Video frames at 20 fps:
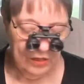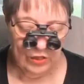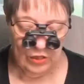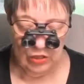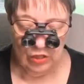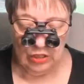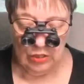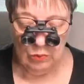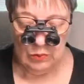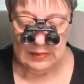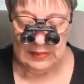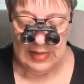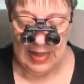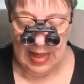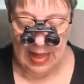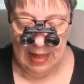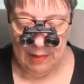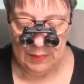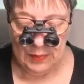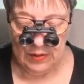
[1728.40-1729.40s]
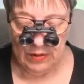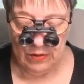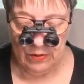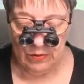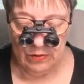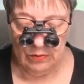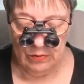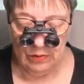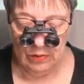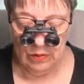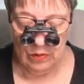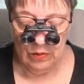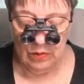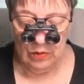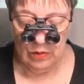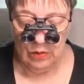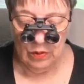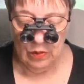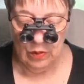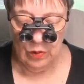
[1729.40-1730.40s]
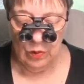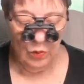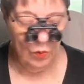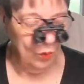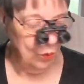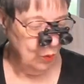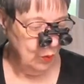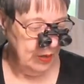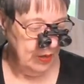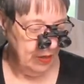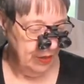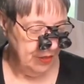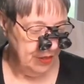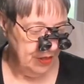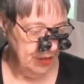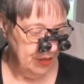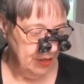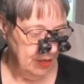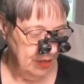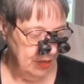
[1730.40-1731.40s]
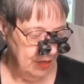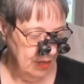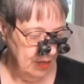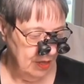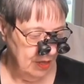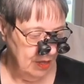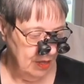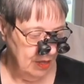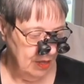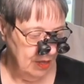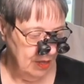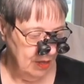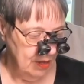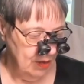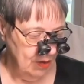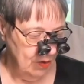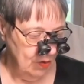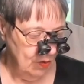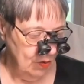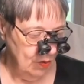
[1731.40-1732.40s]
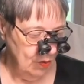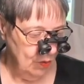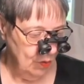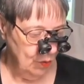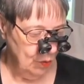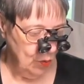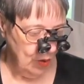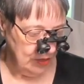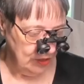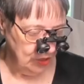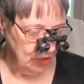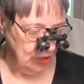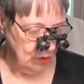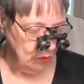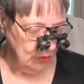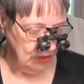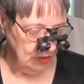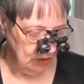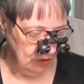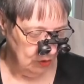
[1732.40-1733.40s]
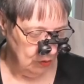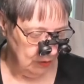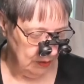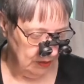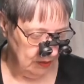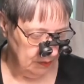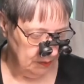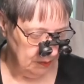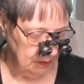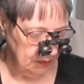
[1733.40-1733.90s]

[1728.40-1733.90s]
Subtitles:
she was happier with what she was doing.